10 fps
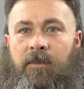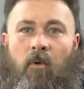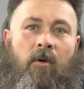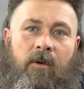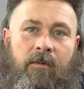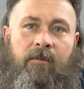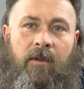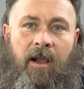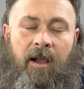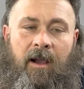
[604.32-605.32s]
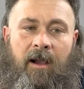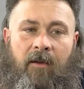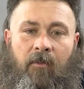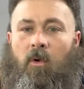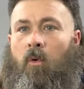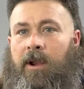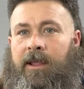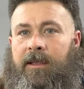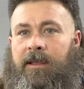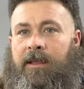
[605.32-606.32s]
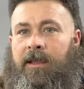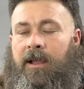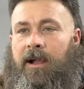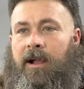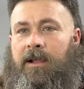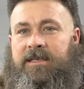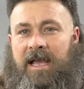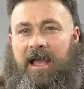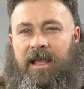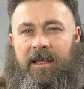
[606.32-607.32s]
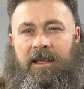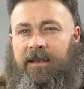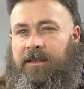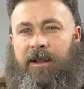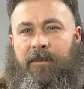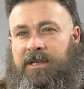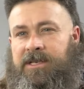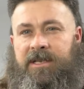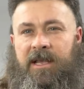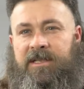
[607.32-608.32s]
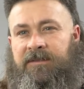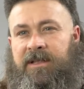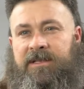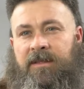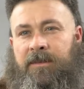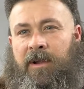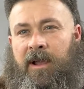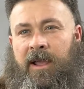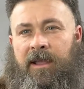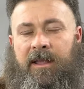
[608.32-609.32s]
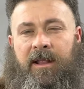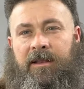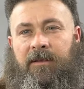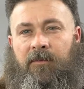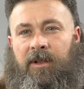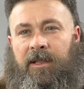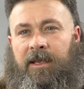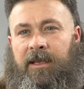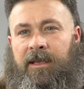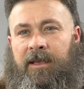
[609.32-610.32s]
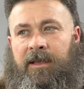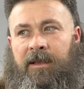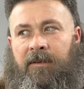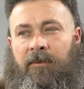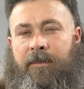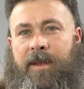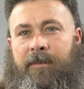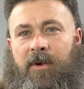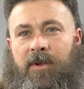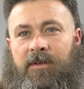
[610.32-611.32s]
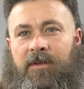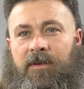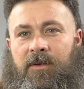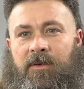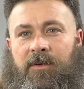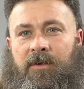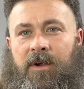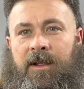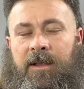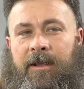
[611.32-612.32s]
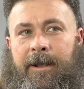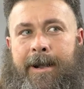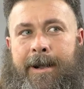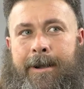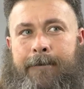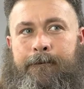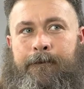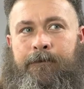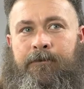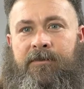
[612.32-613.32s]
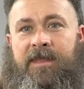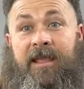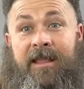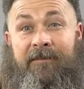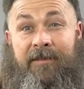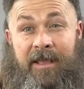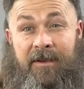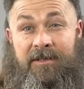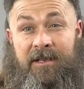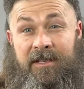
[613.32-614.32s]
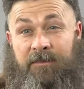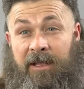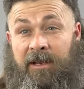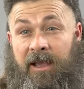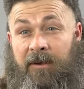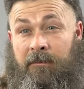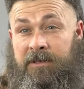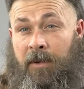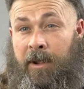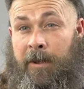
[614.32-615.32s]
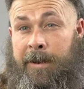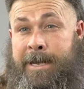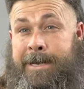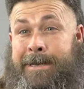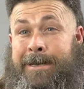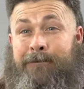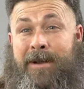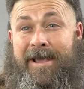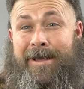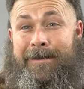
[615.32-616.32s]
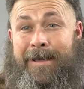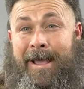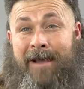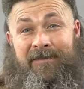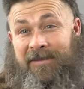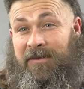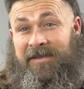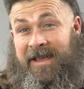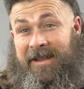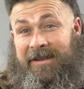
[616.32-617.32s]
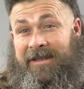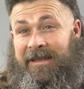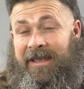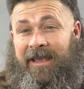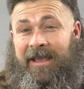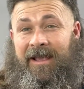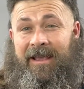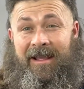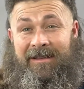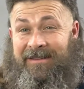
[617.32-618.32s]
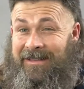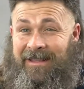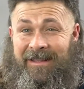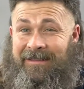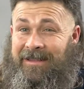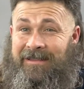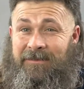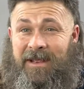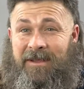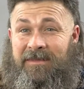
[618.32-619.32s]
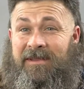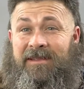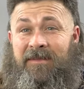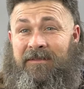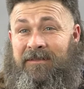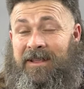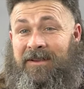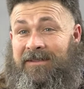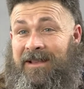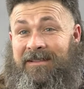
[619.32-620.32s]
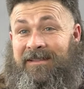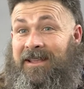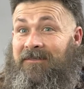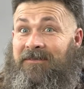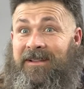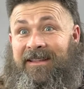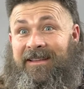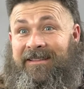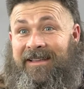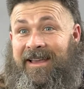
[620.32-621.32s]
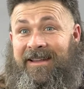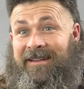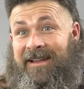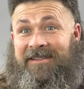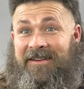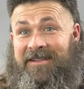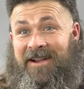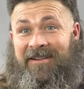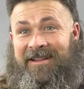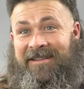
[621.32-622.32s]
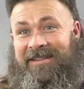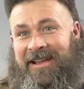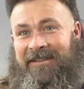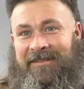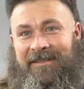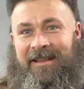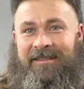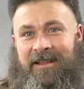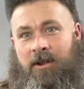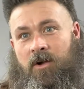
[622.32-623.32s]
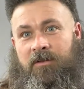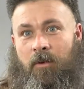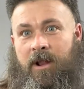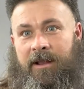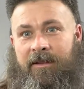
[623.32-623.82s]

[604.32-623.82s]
more recording. because I had done a bunch of test fits on the bike and I didn't really remember to take any videos and explain kind of what was going on. My bad, I was too excited. And I just get like that sometimes. In some of the videos, I just get really excited and I start tearing into stuff, and next thing you know, it's running.